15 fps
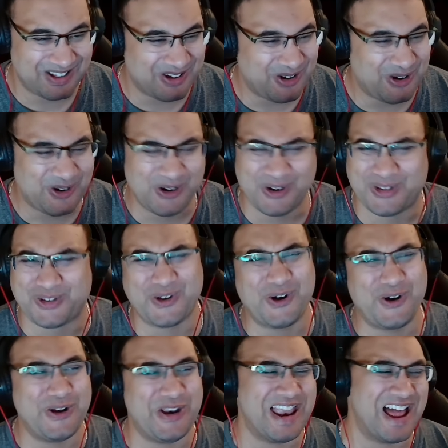Oh,
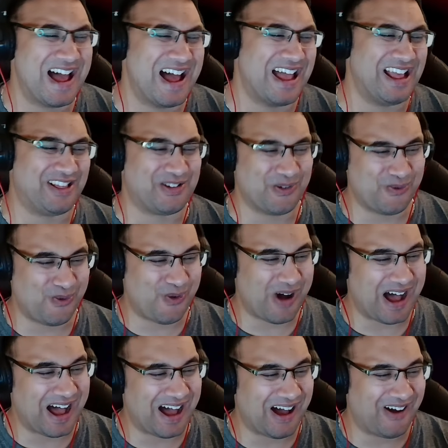so nice.
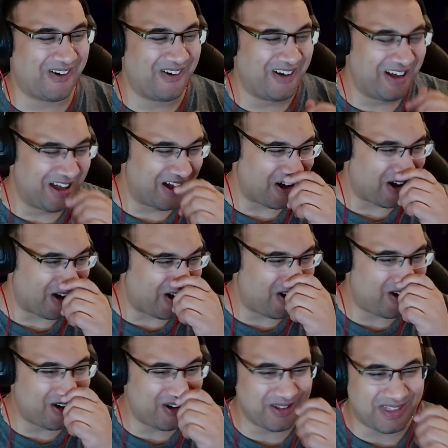Wow.
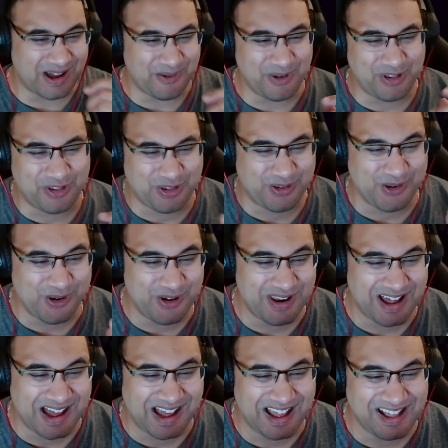Oh, that was so
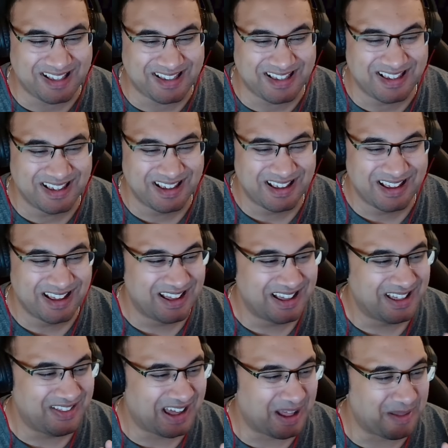nice.
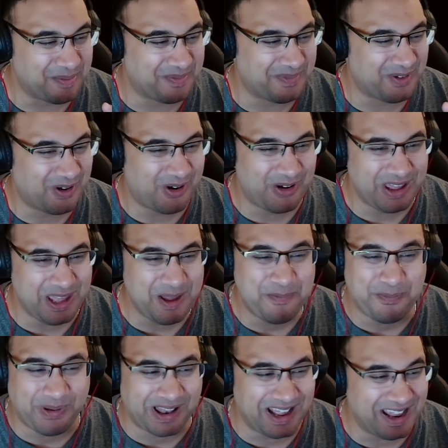That, oh,
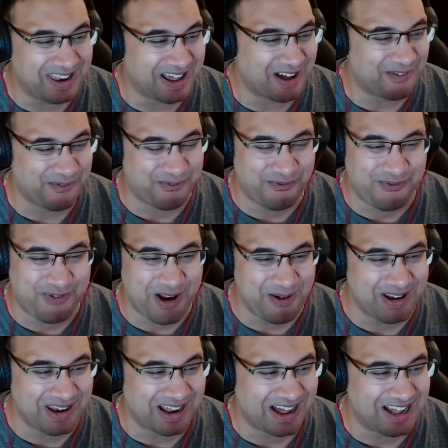he played that
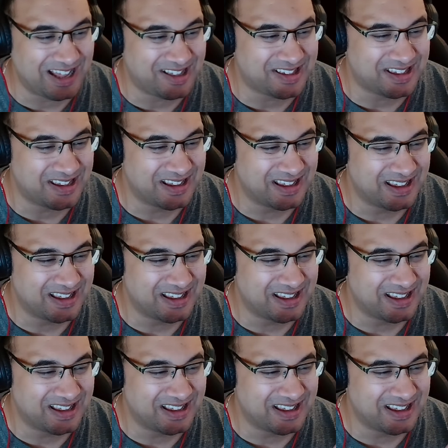very nice.